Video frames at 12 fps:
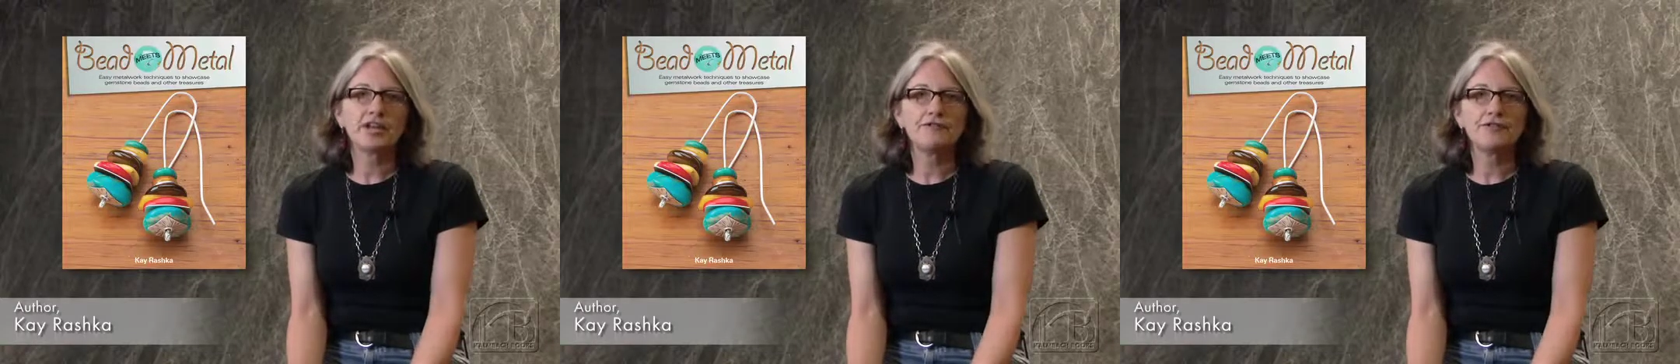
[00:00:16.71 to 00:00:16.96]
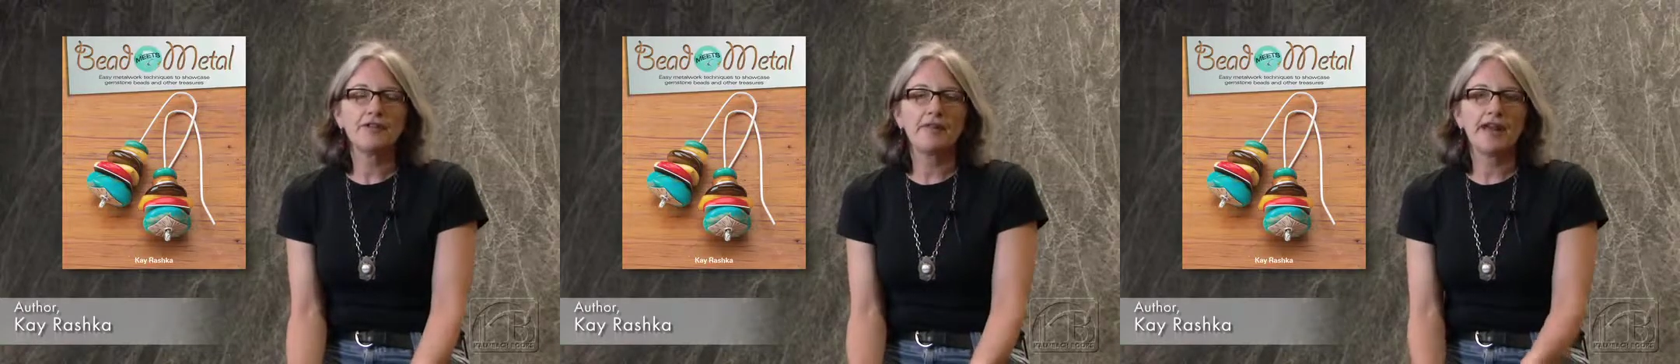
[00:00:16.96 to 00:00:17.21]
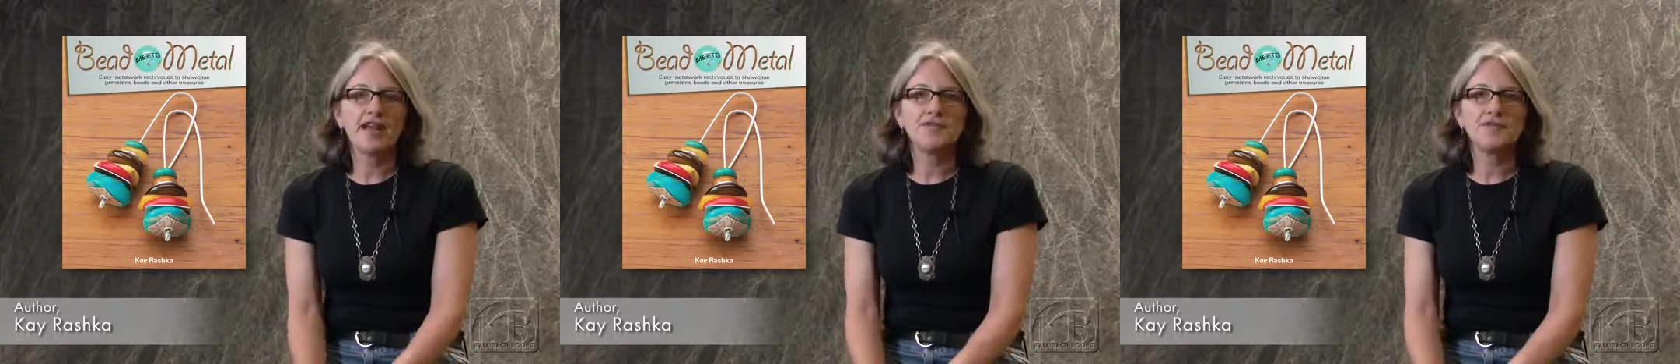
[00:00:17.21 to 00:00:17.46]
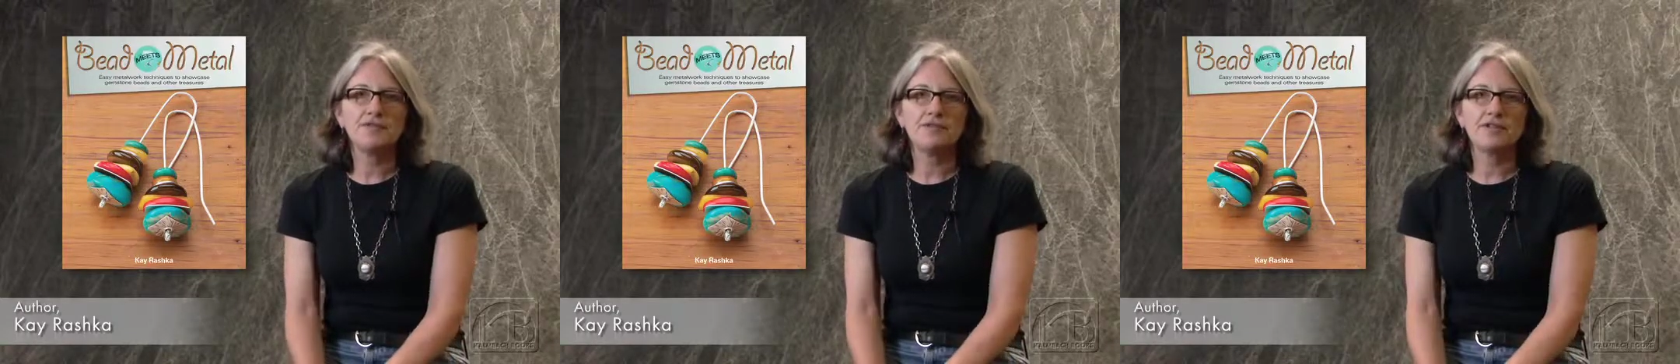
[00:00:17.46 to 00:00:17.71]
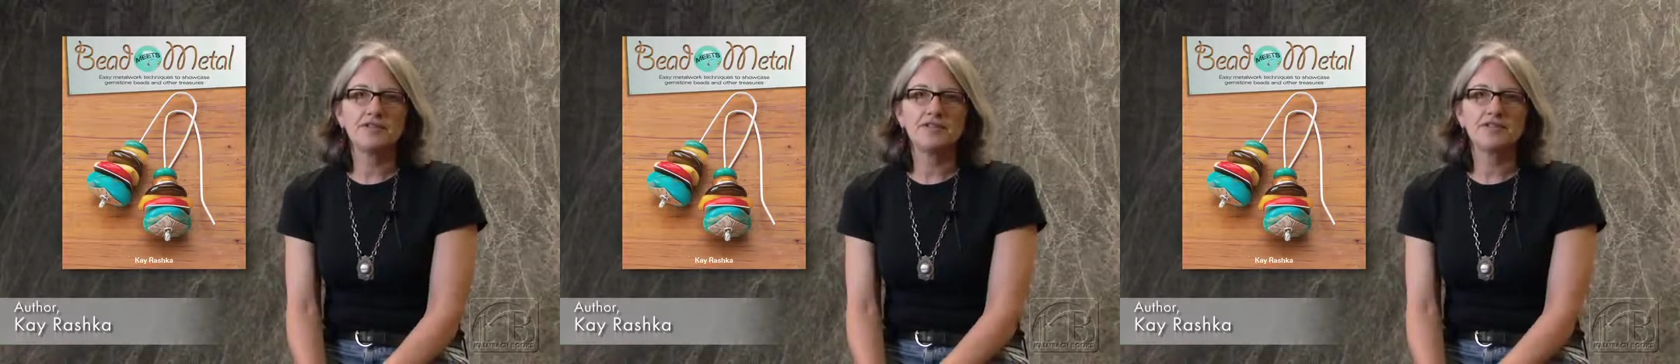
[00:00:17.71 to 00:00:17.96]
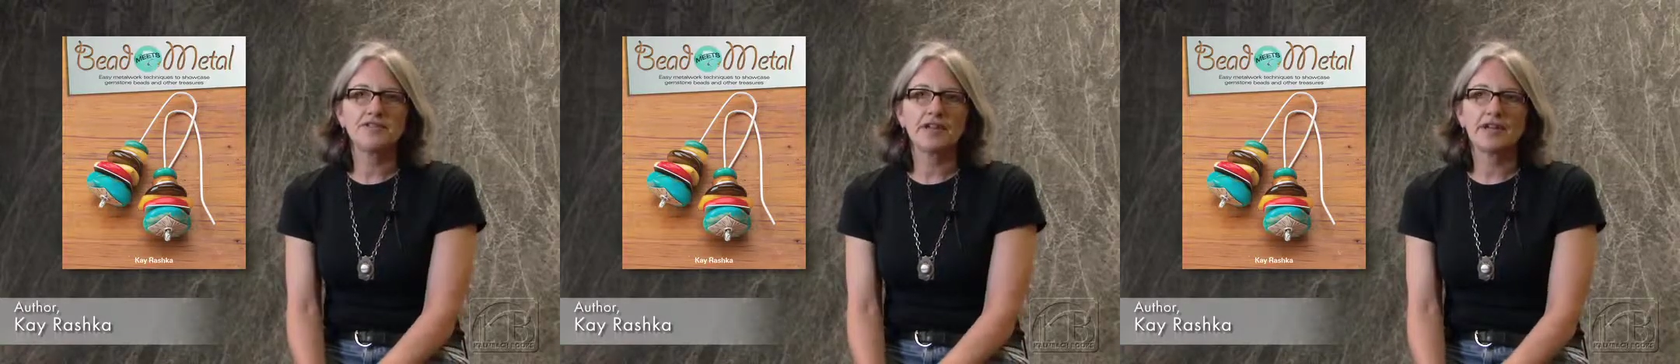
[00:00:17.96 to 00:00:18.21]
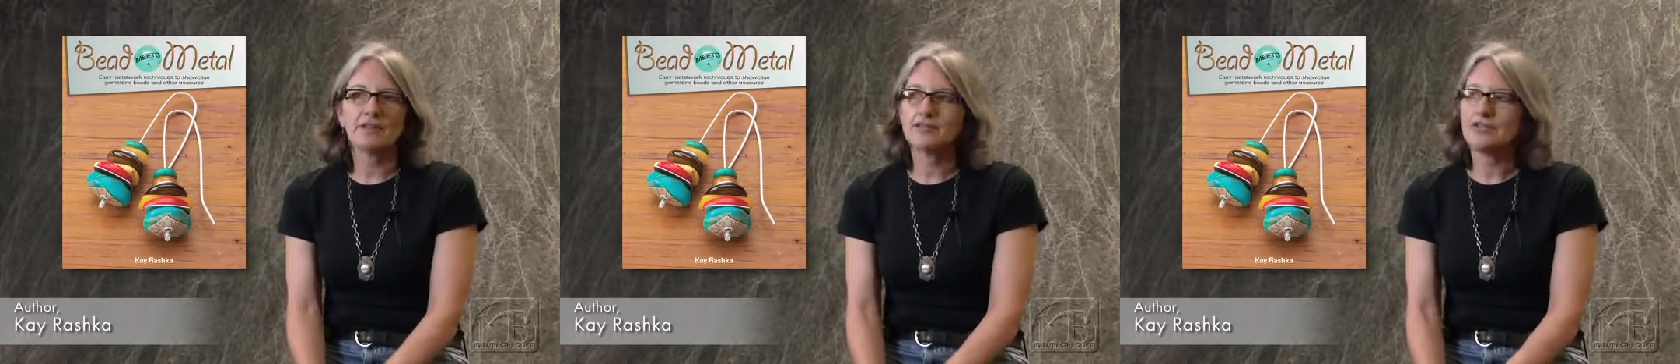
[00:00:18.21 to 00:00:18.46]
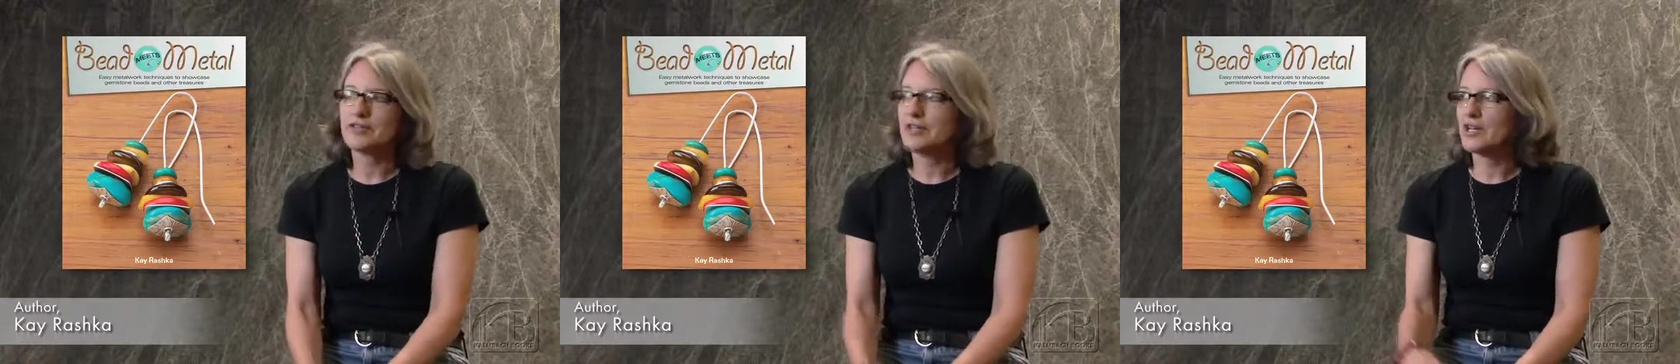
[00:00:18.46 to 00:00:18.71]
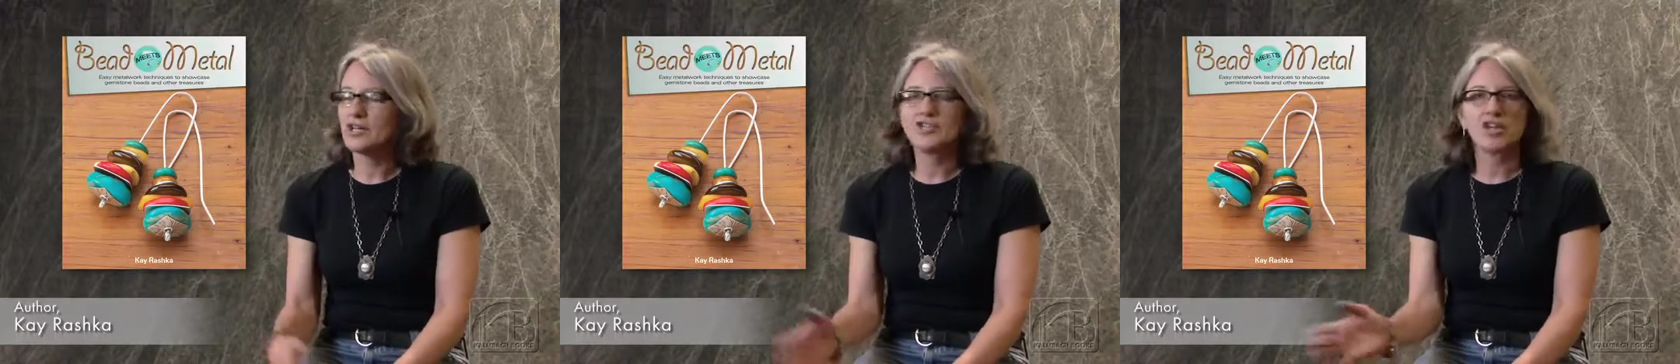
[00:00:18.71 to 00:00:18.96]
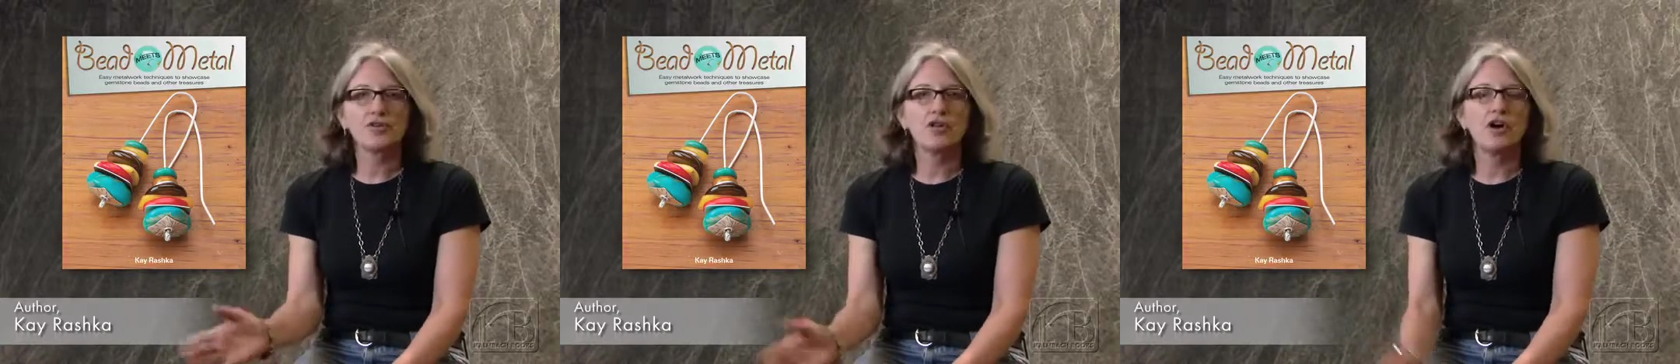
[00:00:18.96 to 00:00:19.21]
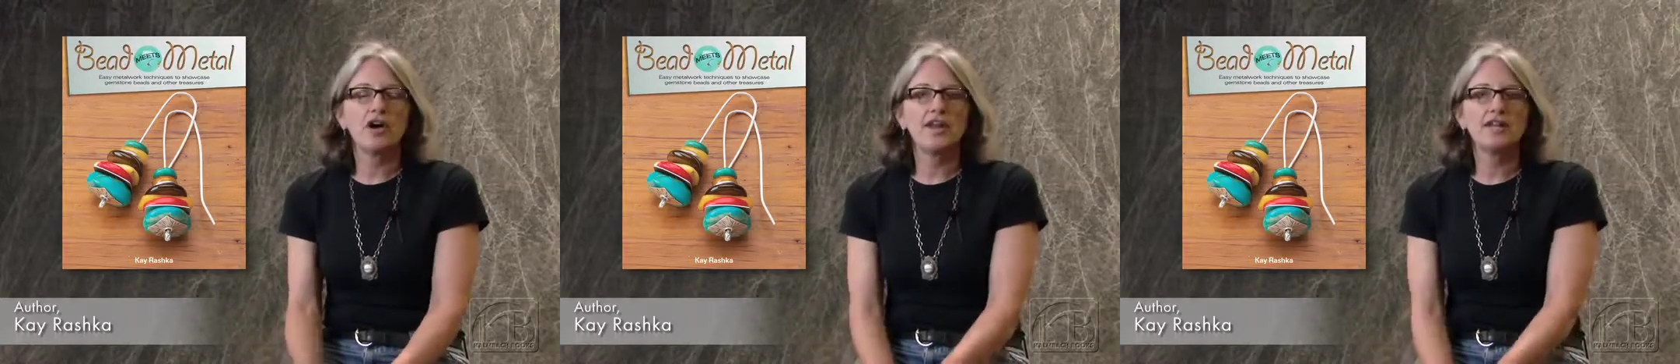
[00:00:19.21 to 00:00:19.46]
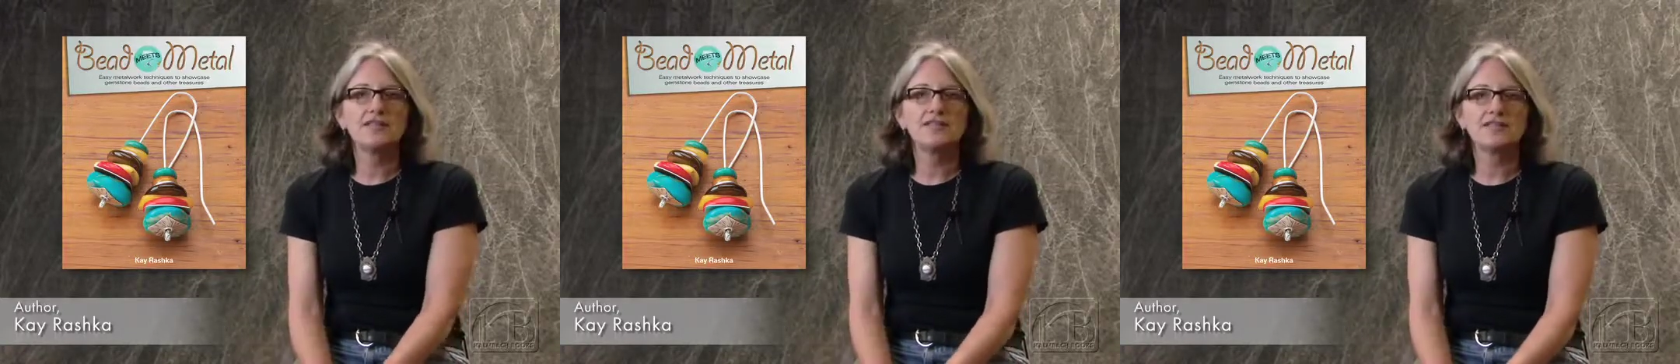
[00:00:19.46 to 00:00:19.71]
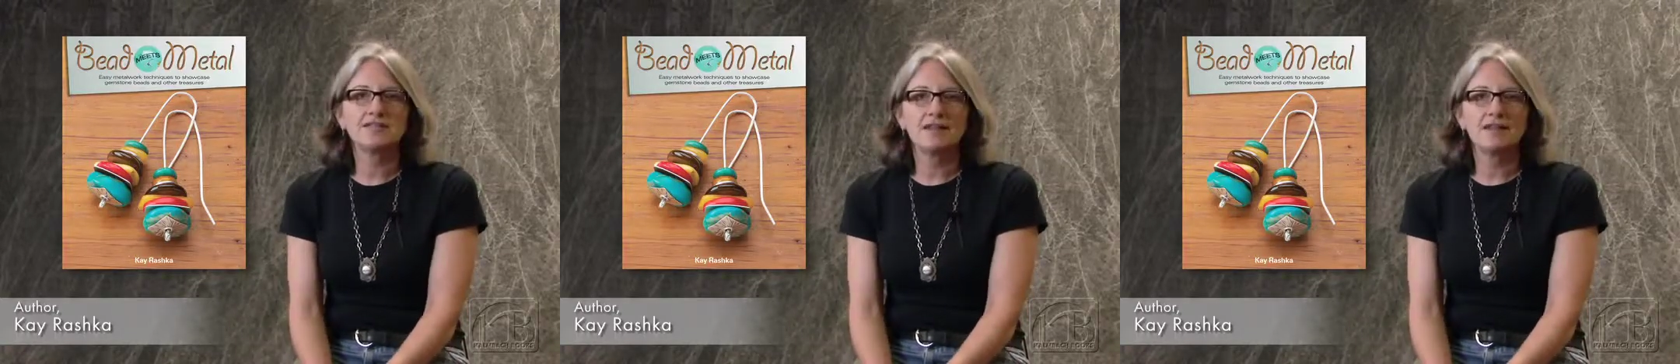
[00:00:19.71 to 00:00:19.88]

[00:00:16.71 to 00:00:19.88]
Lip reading: on for the last few years out to a general audience.